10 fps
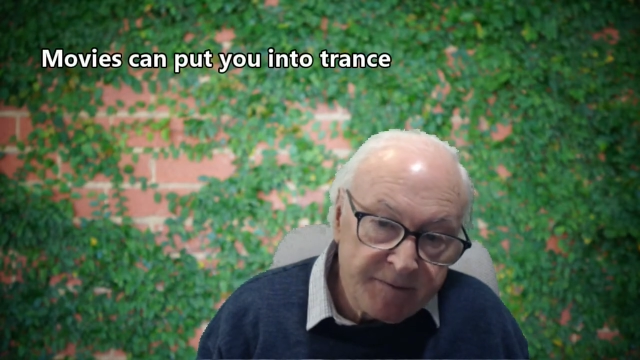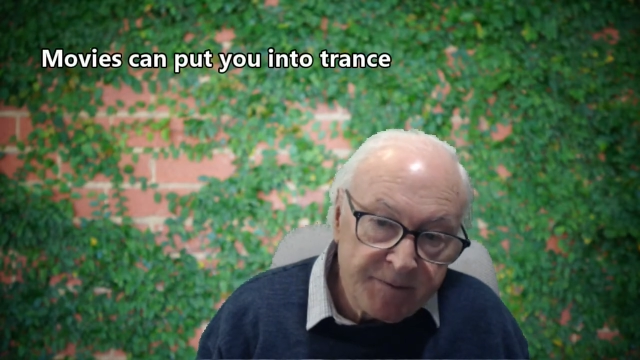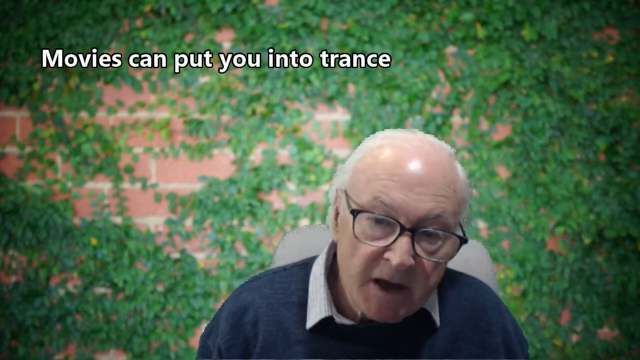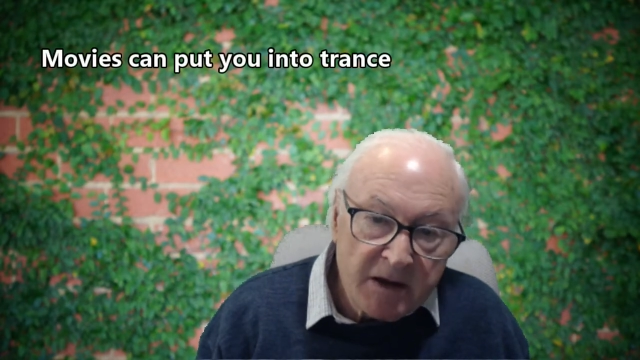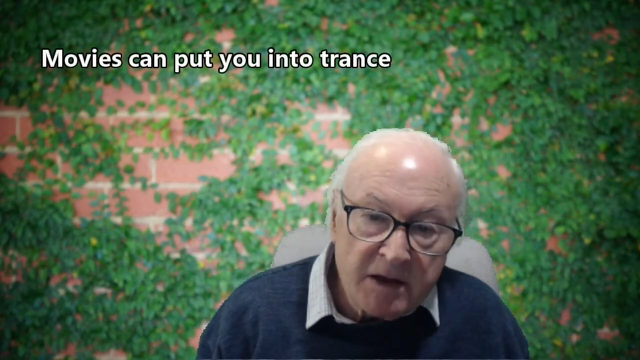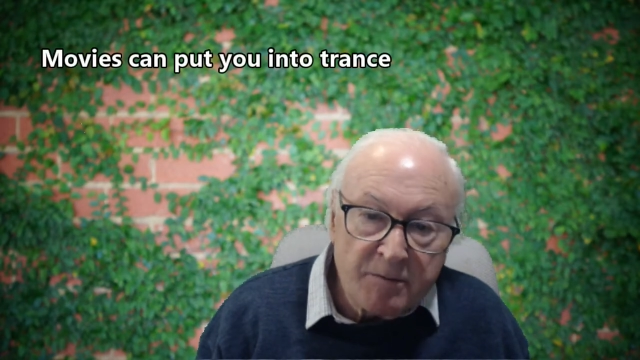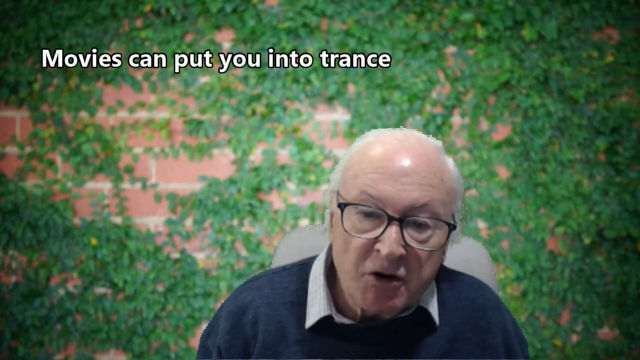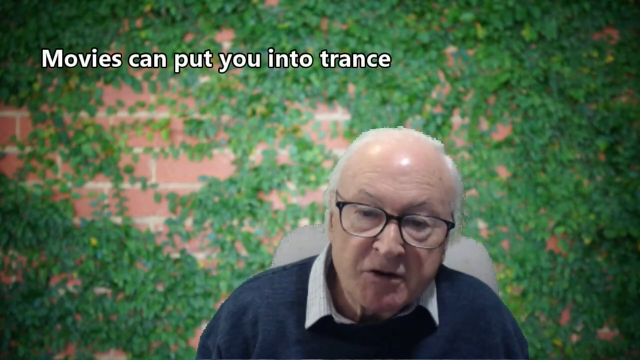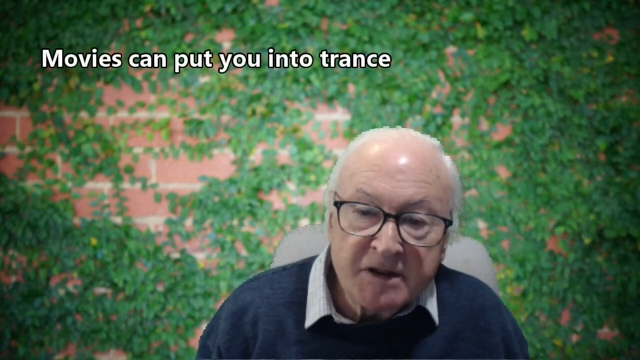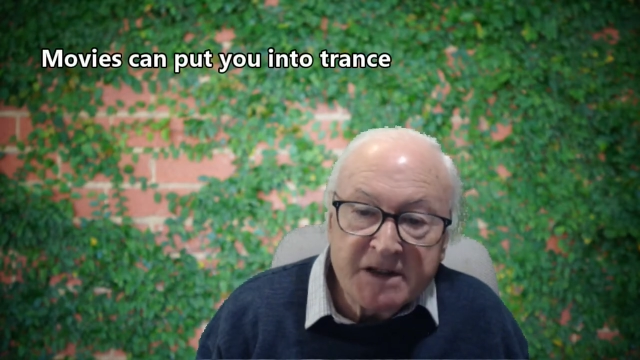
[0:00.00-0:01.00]
The
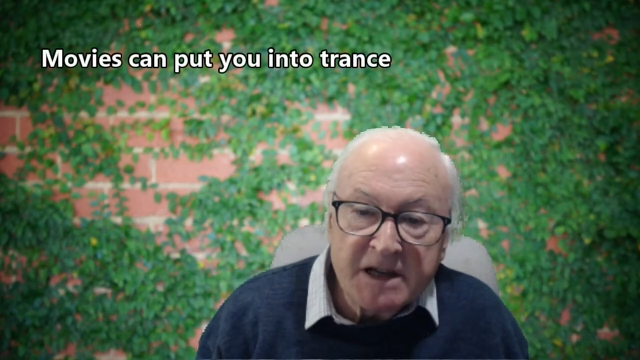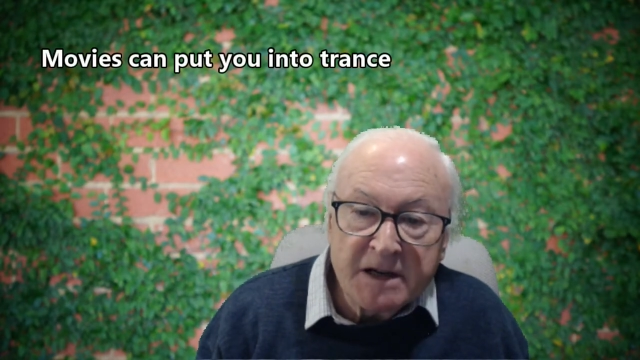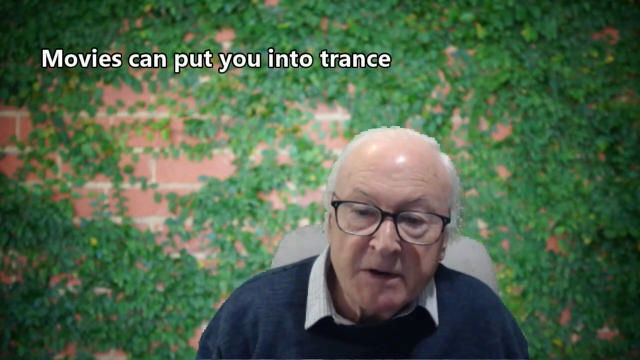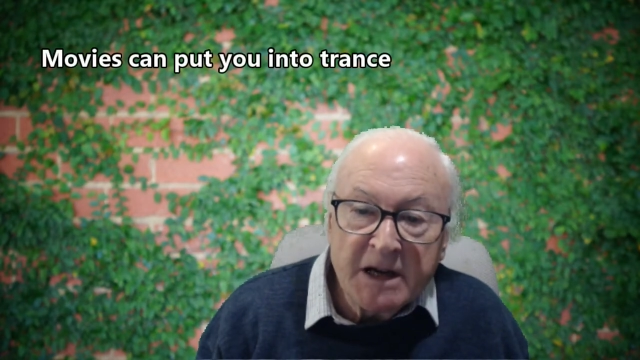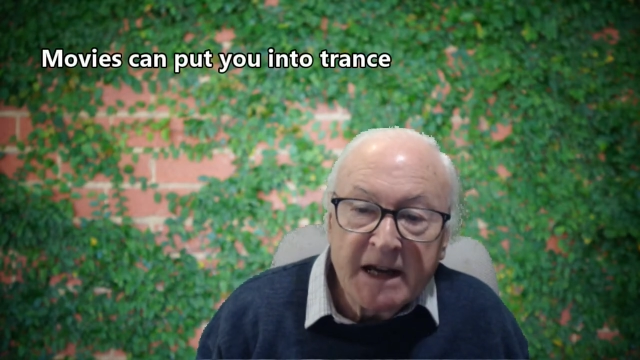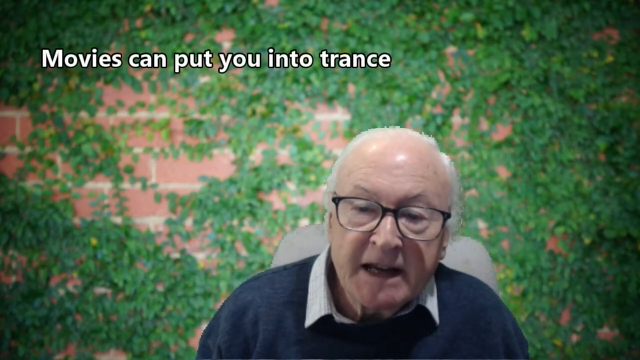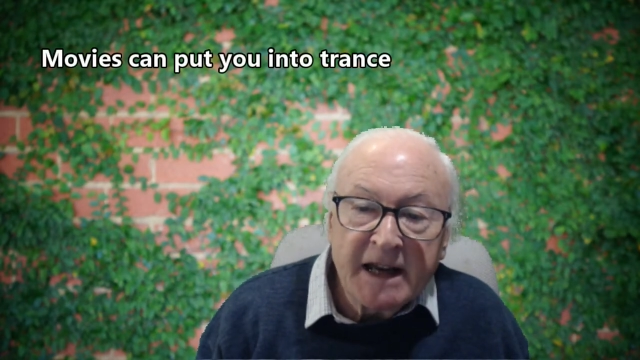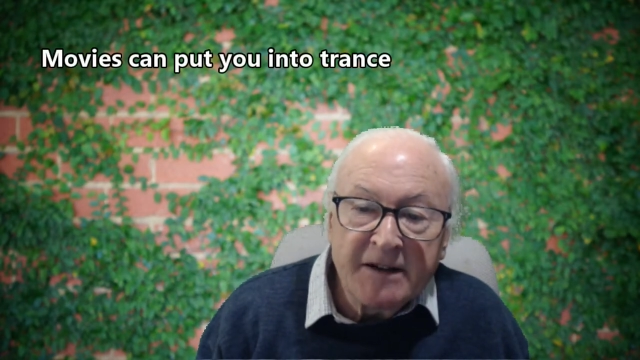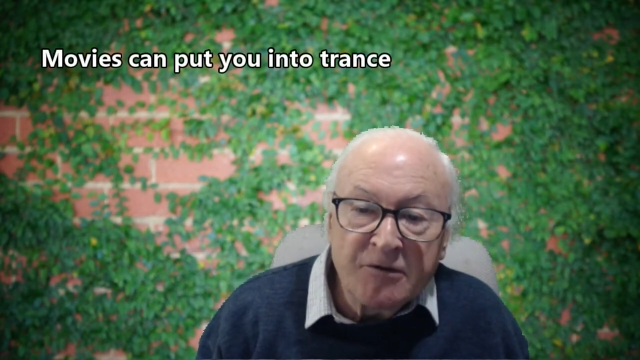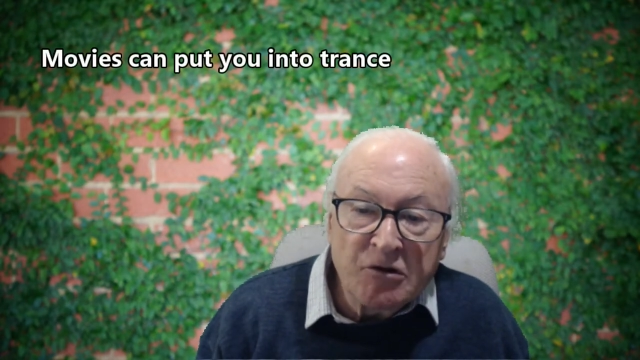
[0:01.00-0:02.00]
modern cinema
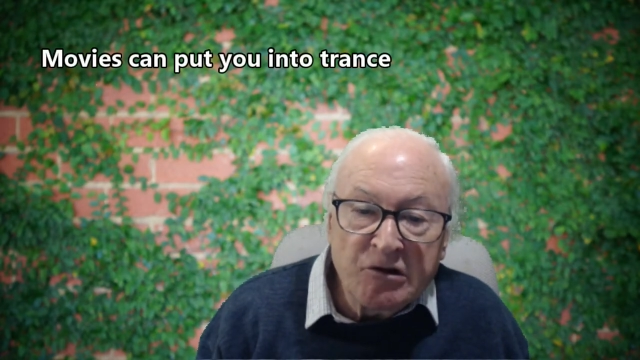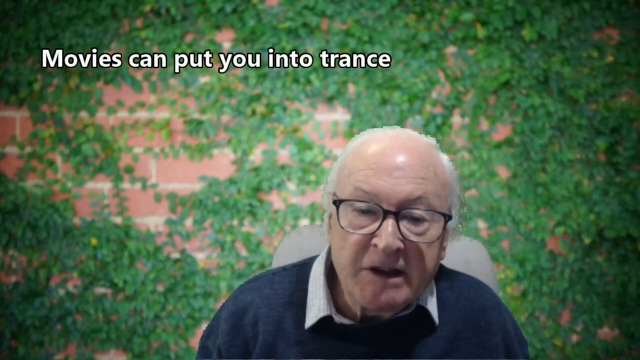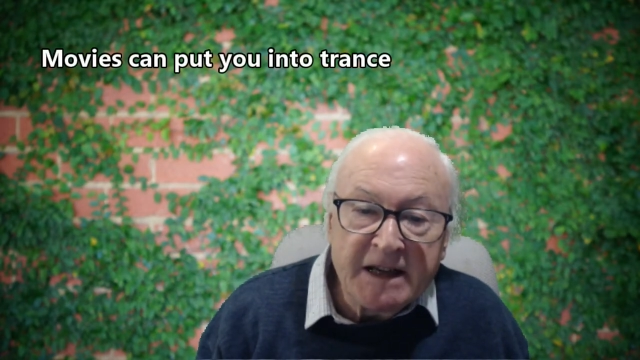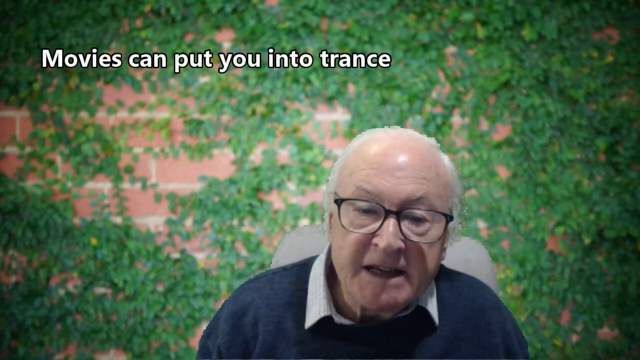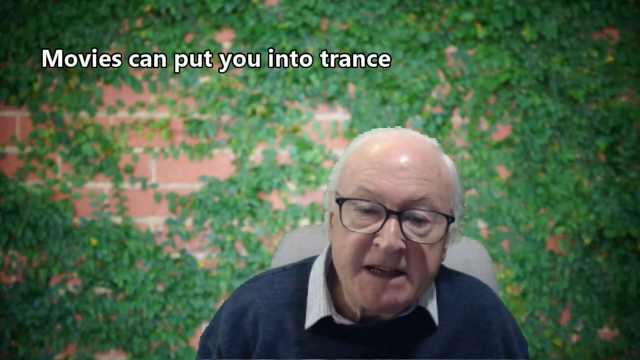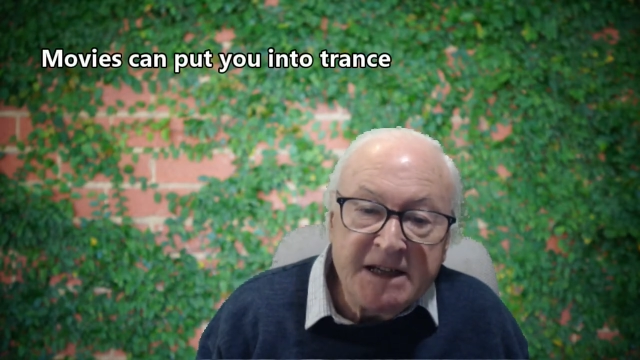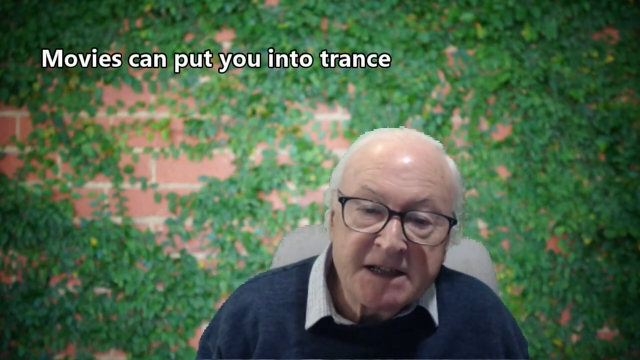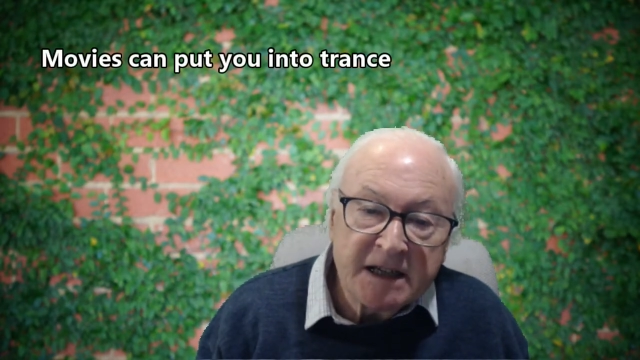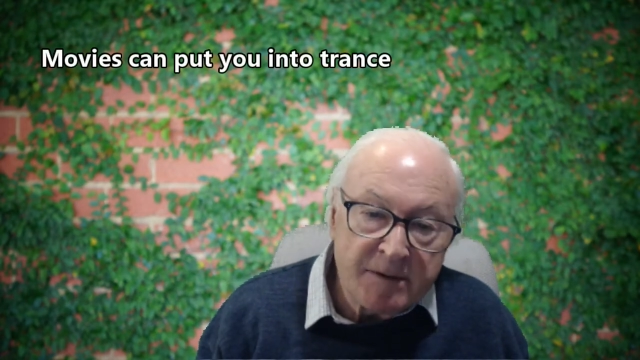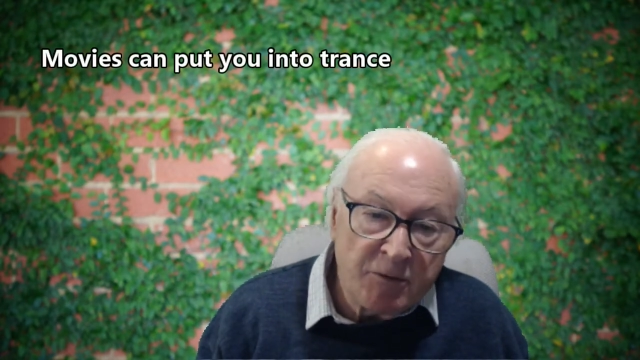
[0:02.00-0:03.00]
can very
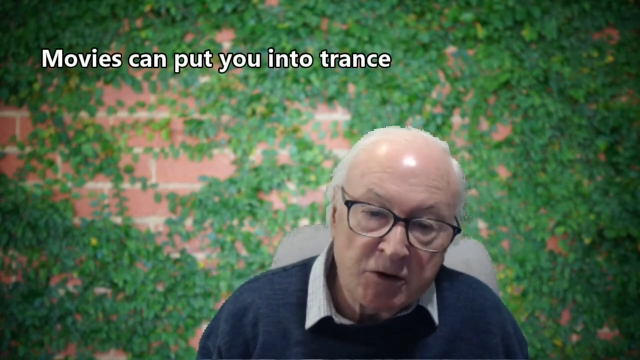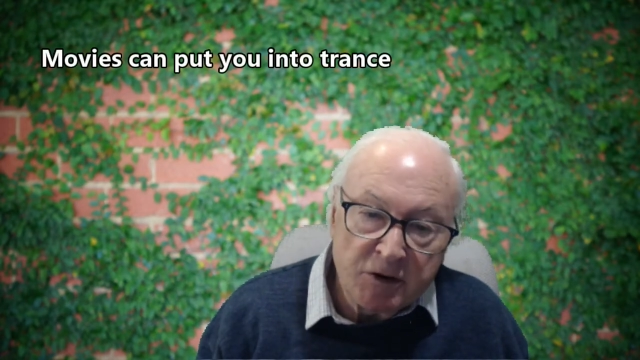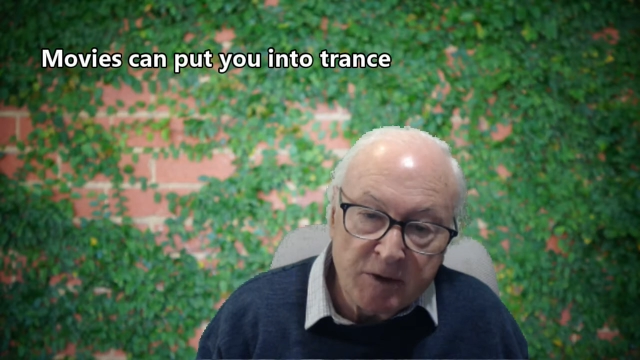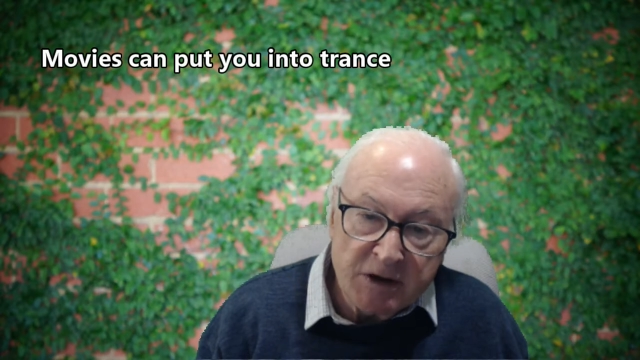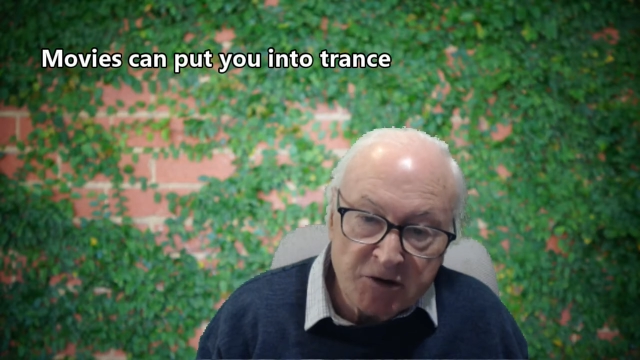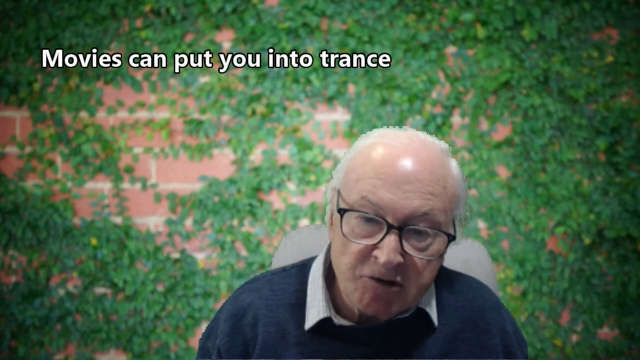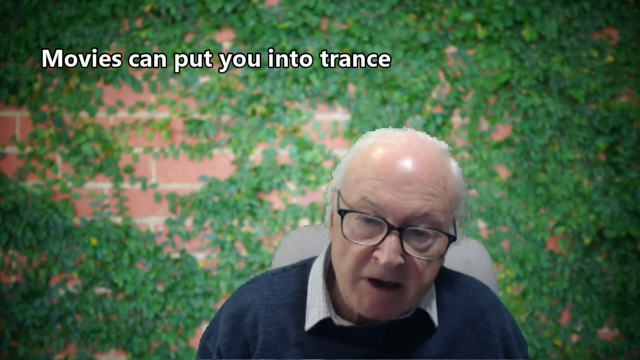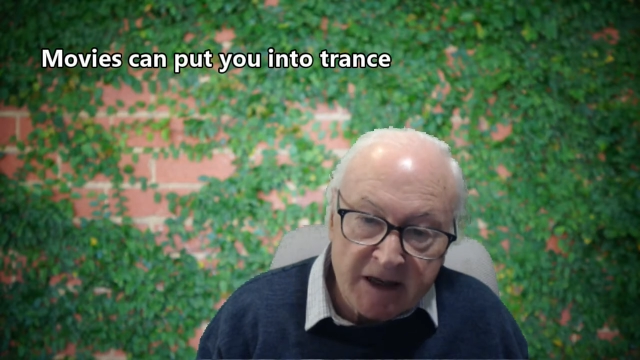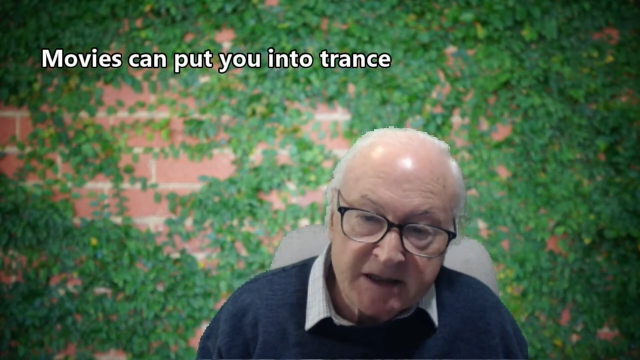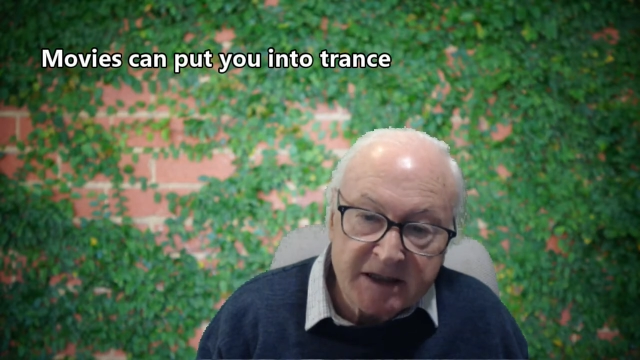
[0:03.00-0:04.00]
easily put you into trance,